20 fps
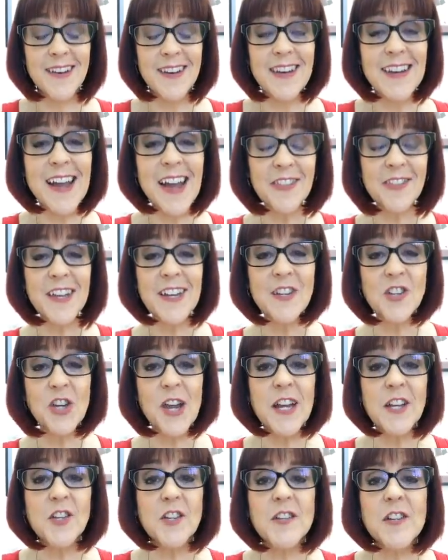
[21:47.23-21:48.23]
Nothing
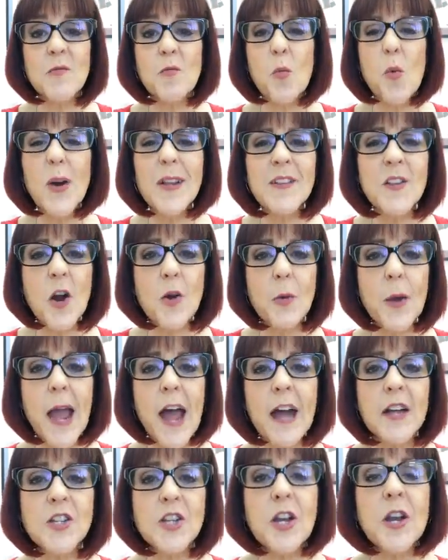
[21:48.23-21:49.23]
changes, and what's our
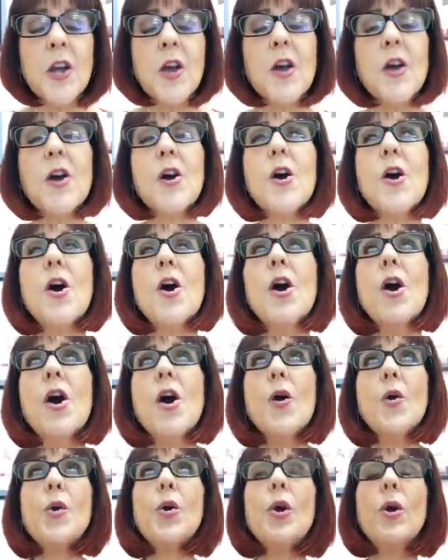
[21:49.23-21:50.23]
reaction?
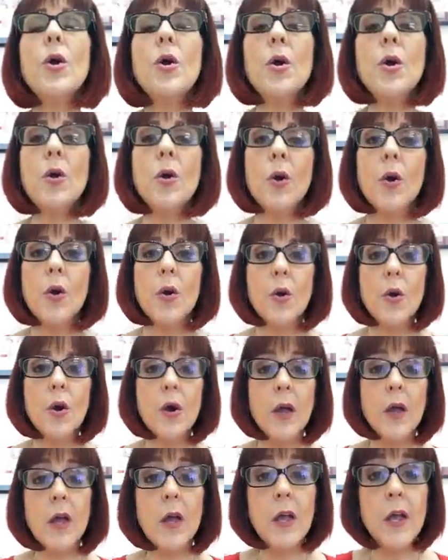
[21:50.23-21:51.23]
Whew!
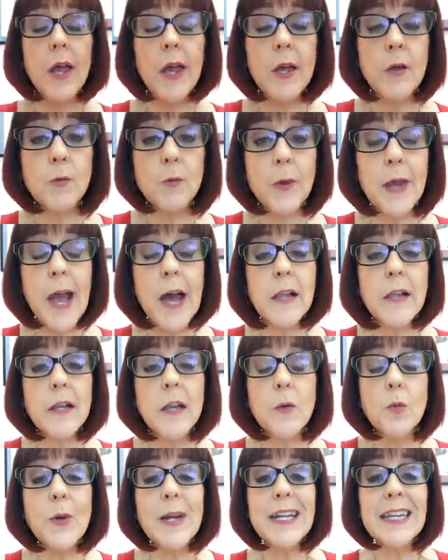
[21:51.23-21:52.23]
In
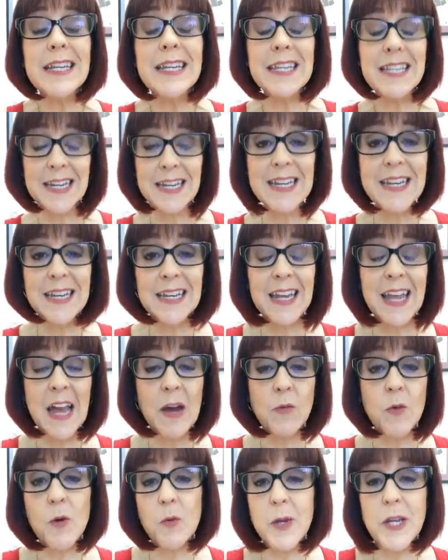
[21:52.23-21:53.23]
reality, we didn't
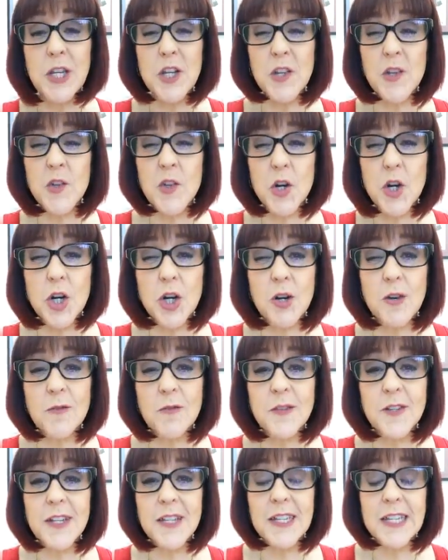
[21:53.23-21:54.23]
get what we
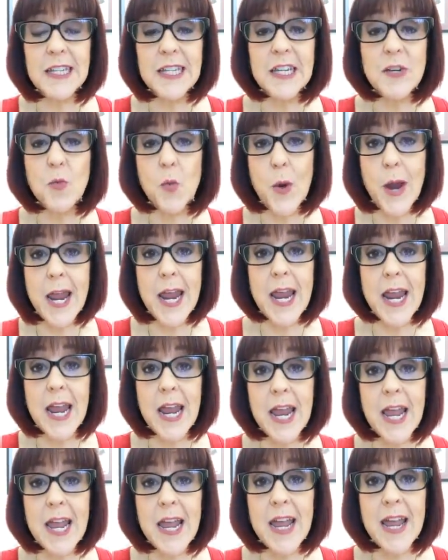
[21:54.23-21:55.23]
deserved, did we?
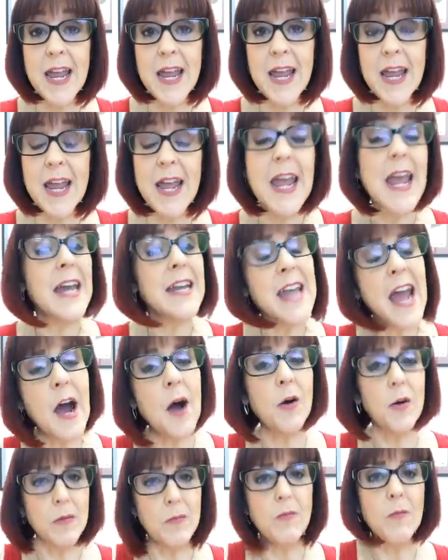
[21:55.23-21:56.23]

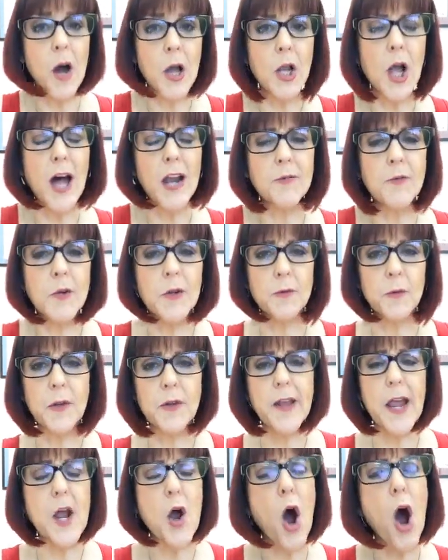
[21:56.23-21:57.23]
Now, a lot of us
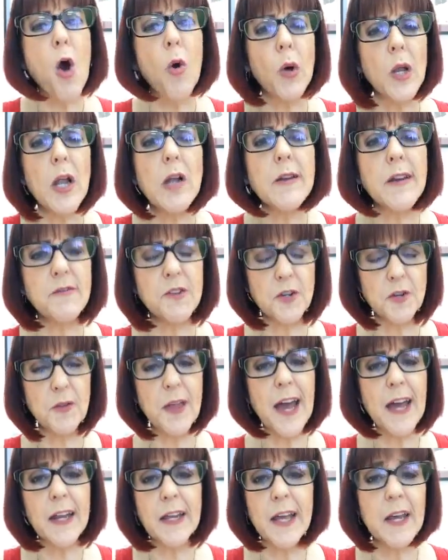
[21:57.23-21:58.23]
would say, oh, well, I'll never do
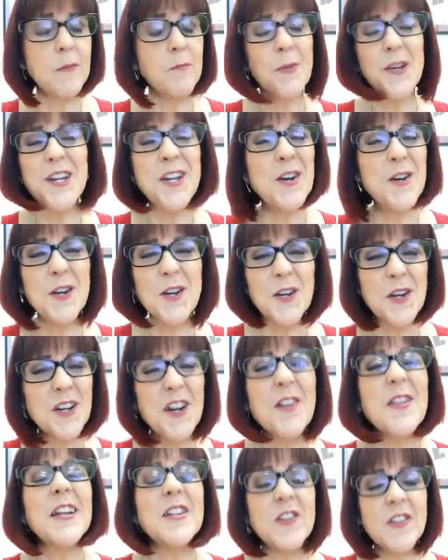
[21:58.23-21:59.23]
that again. But no,
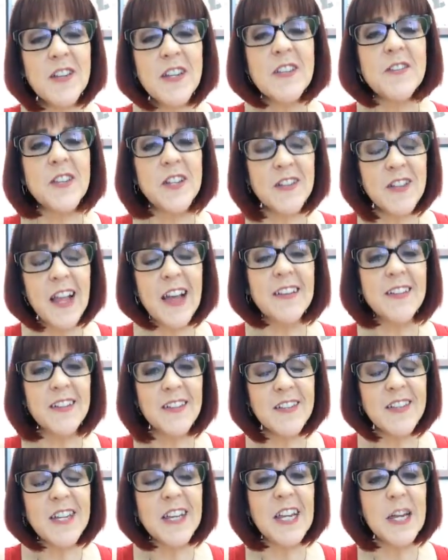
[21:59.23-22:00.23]
that just gives us
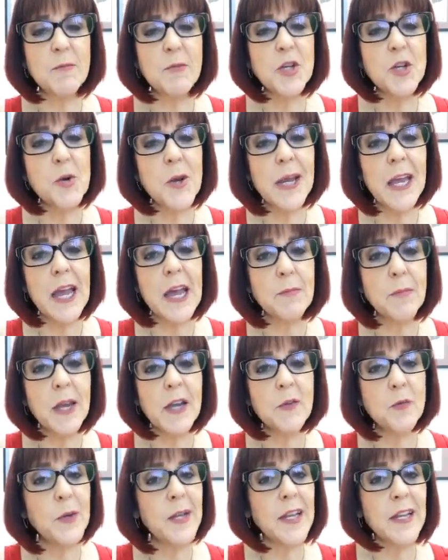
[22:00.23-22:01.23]
license to keep doing it
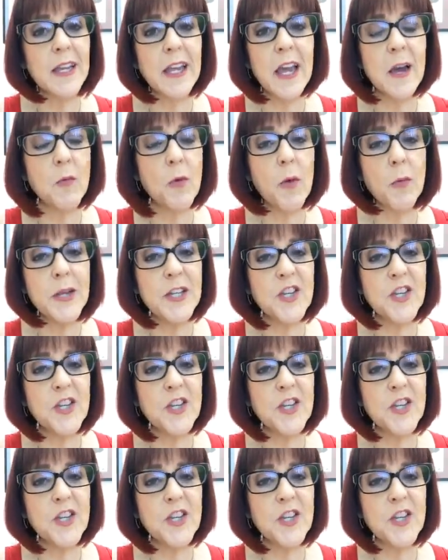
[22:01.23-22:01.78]
because we didn't get what we